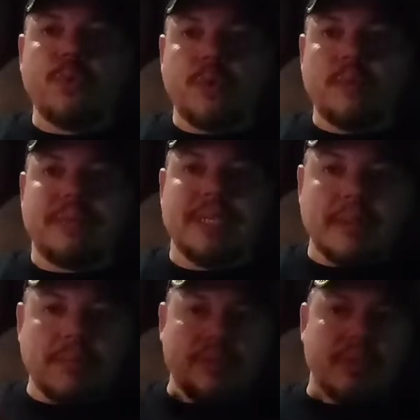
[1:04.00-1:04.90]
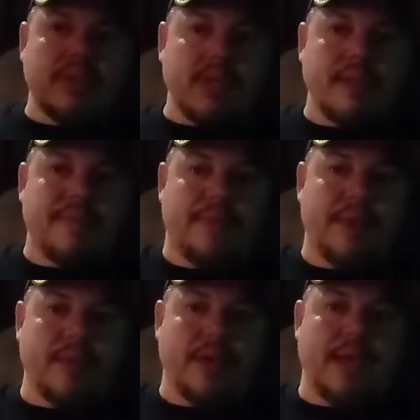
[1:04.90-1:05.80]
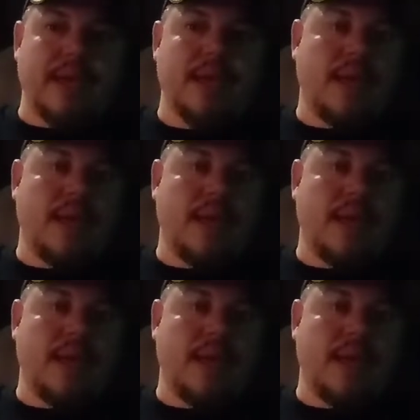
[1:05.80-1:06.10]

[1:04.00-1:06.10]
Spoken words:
will be able to deliver it, okay?